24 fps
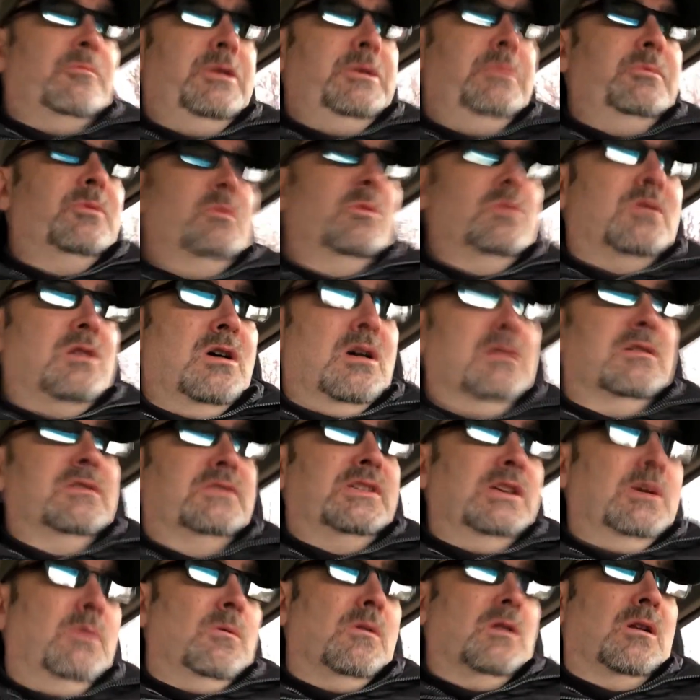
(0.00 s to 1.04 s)
People would call and
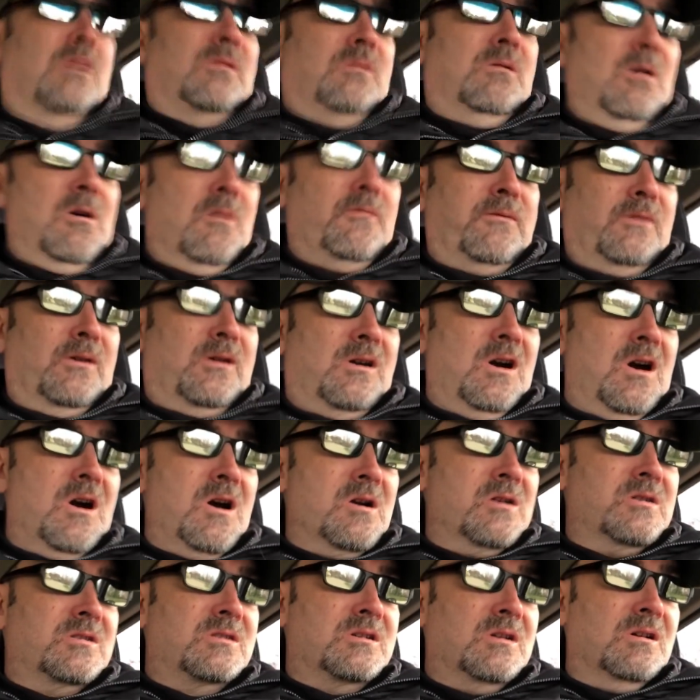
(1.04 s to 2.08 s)
say, I want a quote for
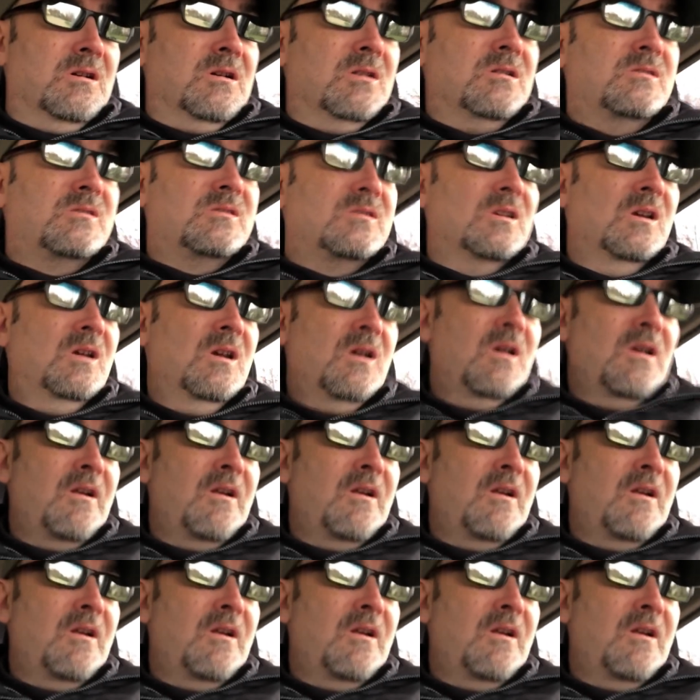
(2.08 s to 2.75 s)
car insurance.